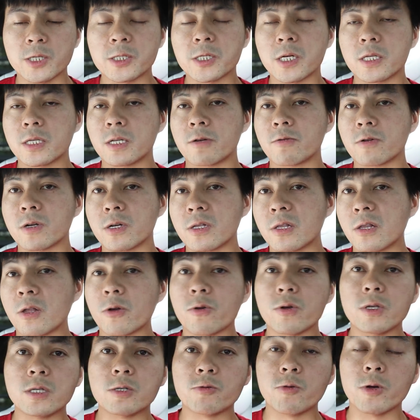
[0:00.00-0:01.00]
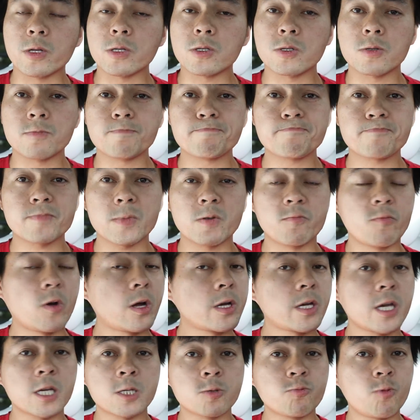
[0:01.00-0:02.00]
they said they were going to look into it.
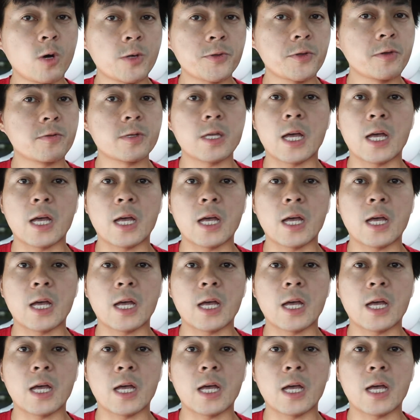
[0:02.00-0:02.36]
Well, guess what?